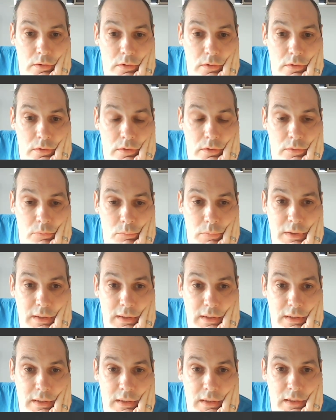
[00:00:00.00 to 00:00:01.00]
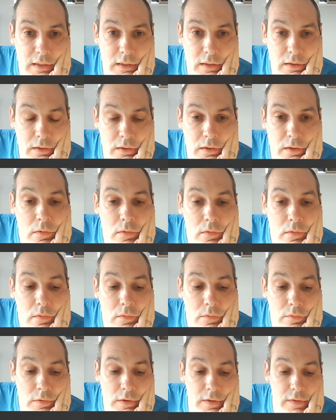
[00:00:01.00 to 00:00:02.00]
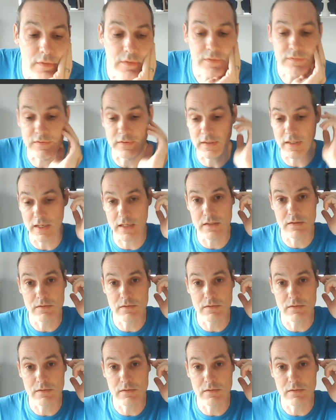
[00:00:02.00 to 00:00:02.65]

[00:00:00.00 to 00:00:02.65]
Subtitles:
Come back here. Threaten this again.